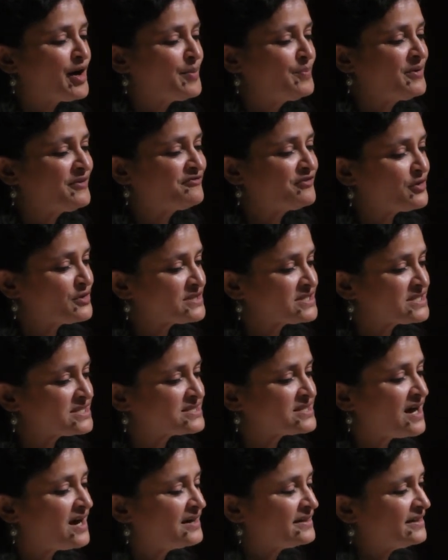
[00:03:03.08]
Before
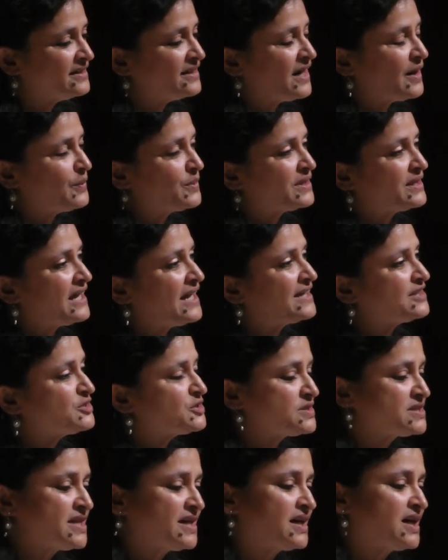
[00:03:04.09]
starting, I would like
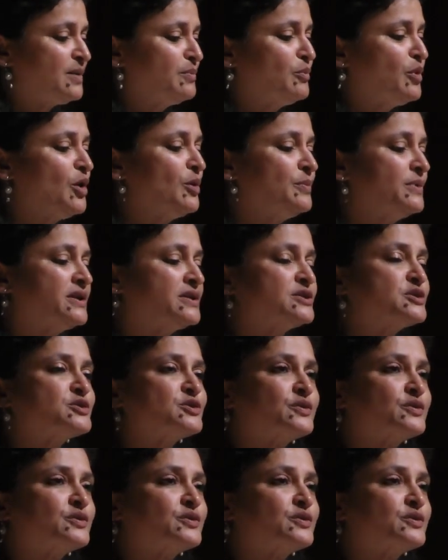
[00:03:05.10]
to take a moment